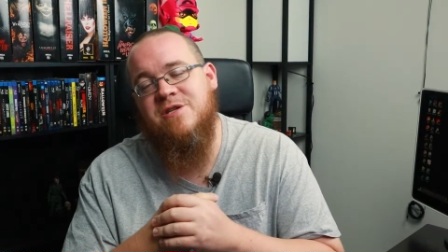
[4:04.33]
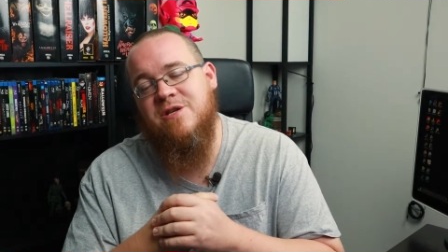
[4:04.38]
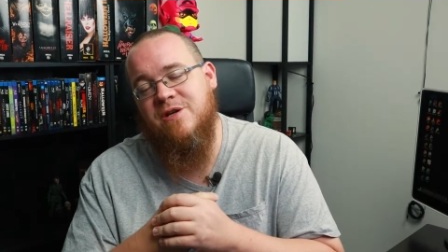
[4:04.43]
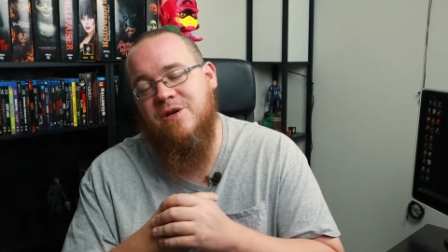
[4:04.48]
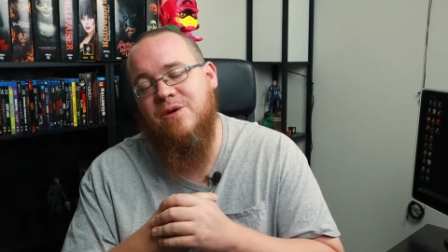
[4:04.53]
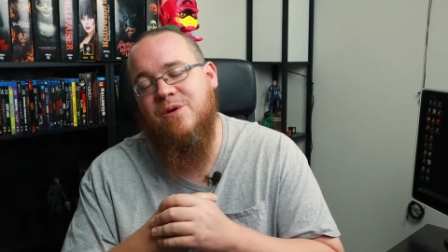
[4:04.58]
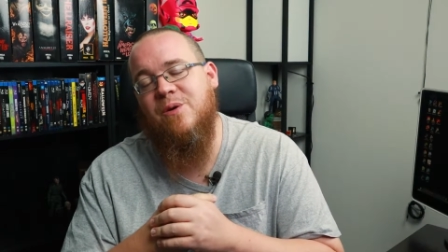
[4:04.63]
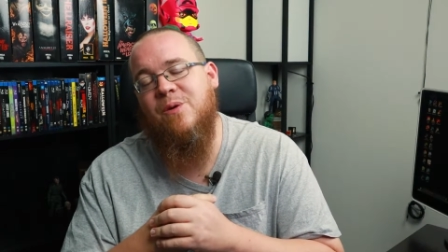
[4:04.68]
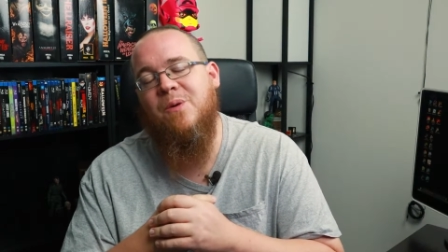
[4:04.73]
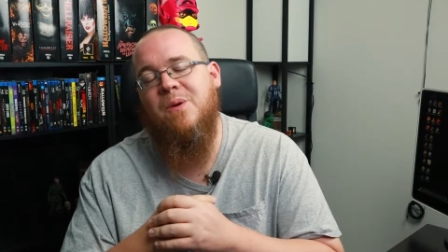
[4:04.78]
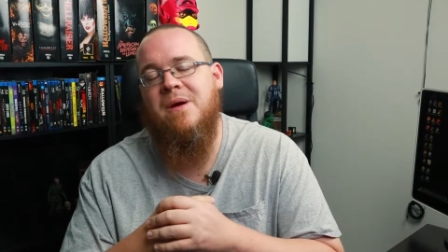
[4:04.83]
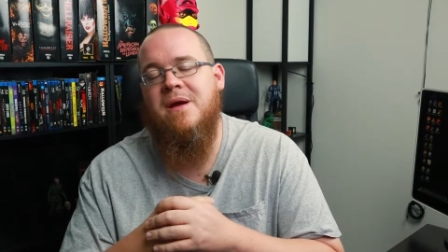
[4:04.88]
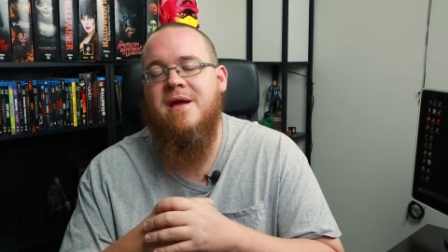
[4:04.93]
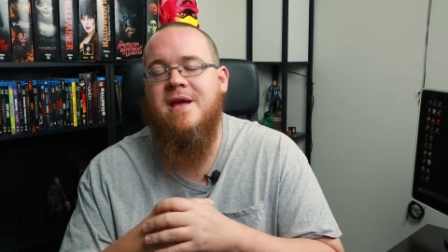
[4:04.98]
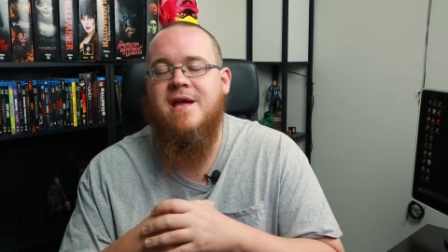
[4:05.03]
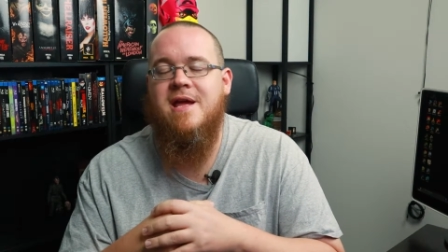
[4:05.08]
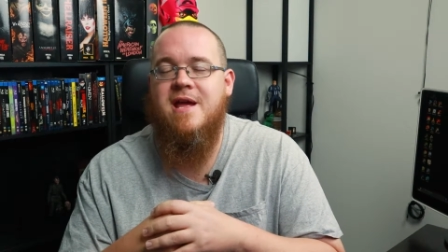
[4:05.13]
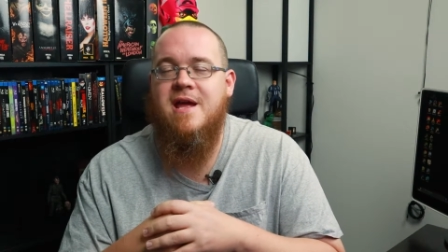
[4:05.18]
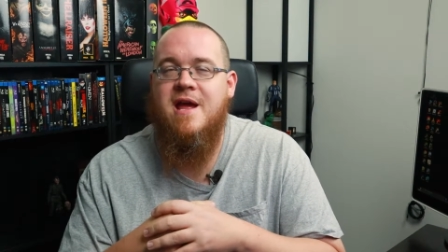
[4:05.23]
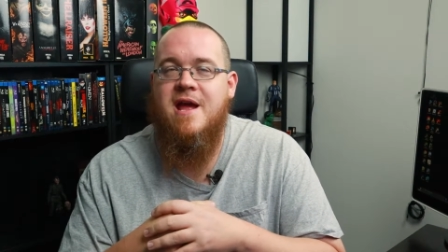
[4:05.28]
to
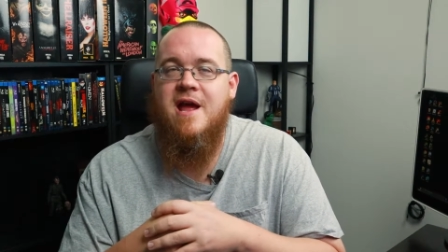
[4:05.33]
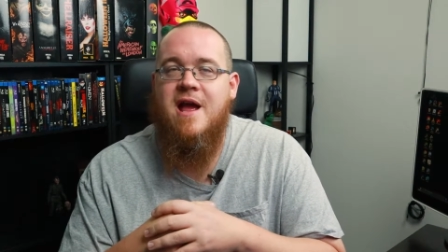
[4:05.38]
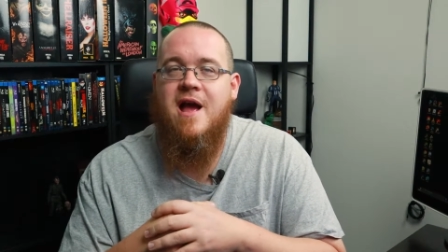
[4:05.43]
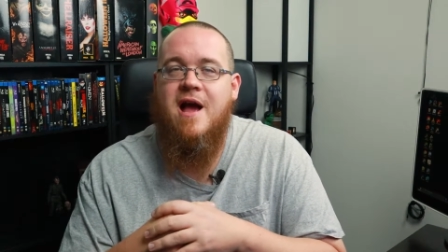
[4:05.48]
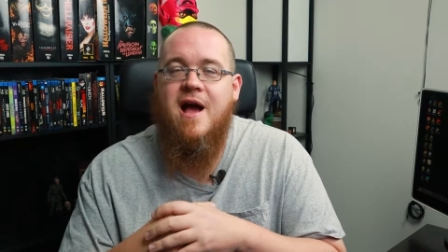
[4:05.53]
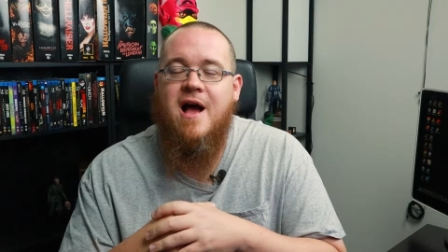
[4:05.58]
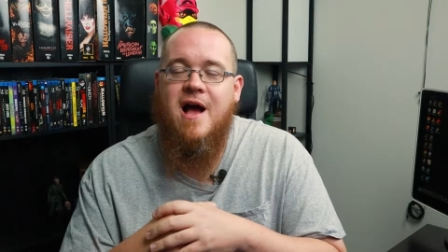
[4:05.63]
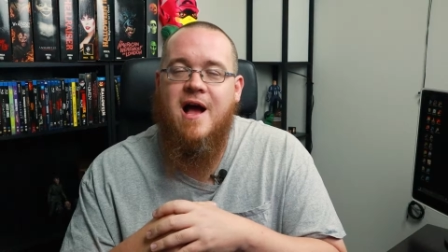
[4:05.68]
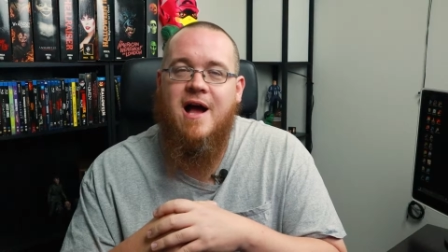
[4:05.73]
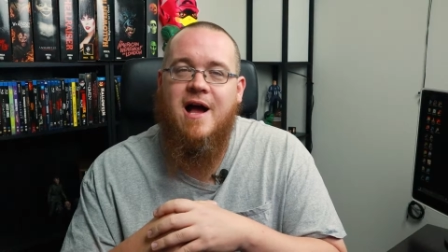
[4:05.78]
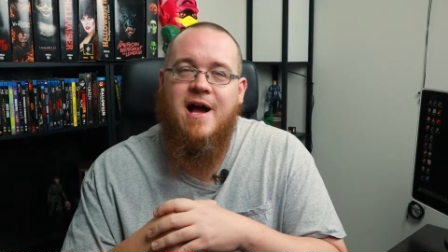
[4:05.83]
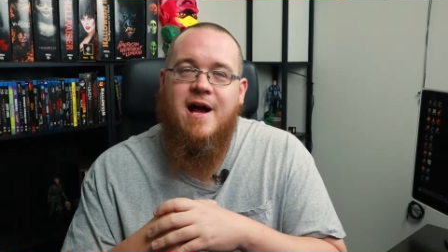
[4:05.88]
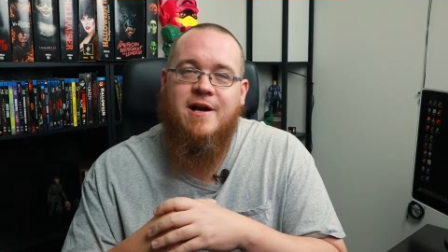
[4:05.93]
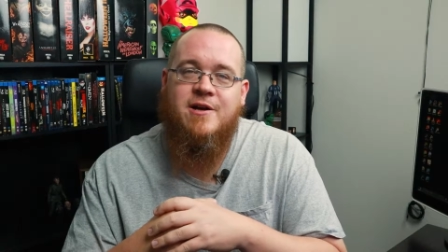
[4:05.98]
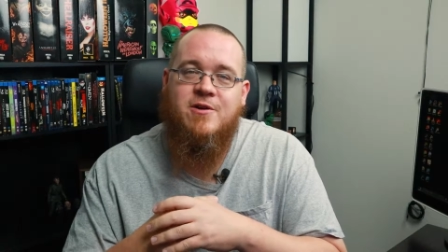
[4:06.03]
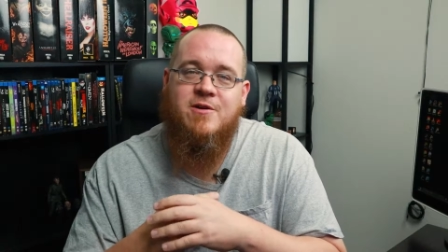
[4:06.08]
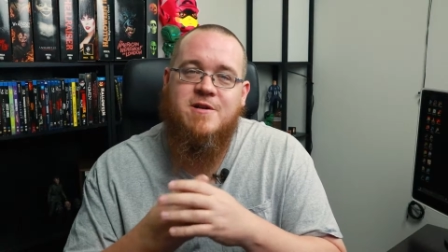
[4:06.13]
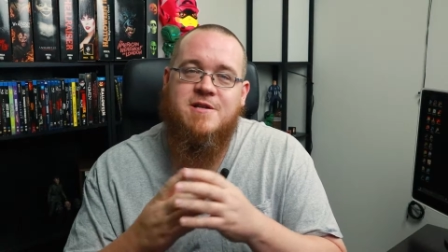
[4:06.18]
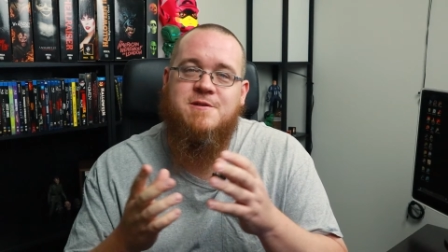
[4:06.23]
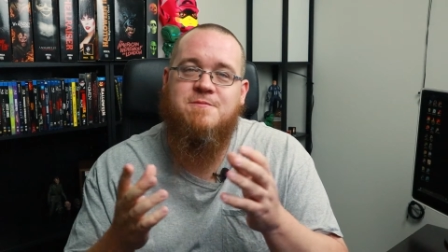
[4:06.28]
uh,
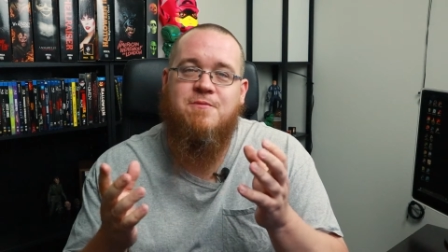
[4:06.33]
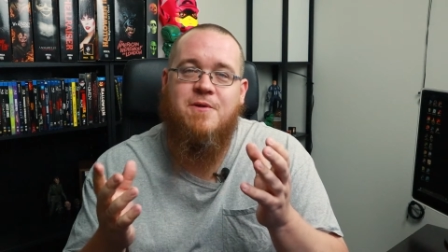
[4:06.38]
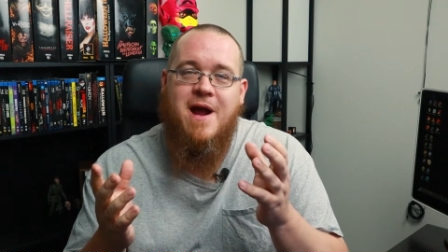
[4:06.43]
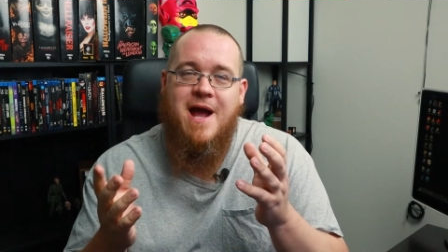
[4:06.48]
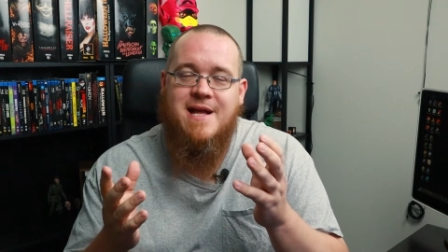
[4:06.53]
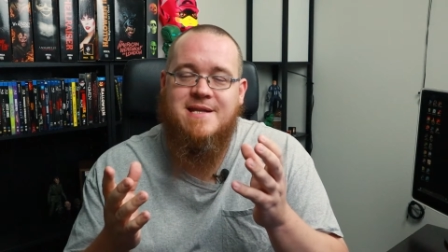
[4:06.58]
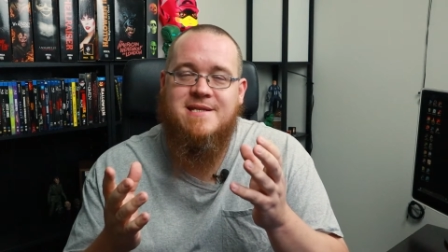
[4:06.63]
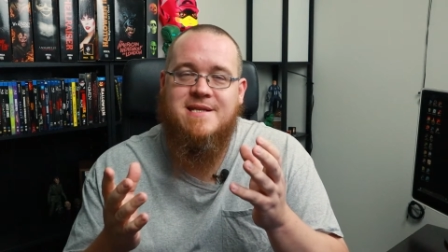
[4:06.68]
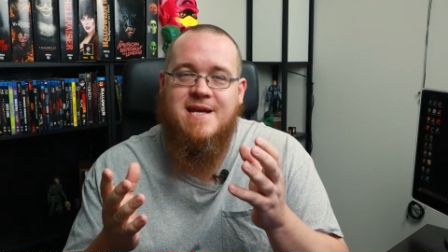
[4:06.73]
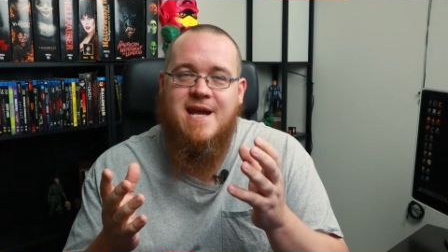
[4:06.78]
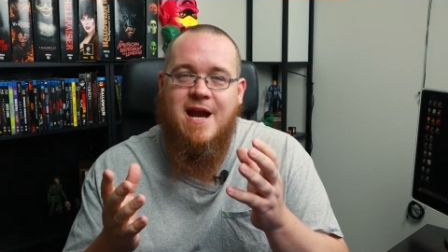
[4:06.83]
Chris Pratt's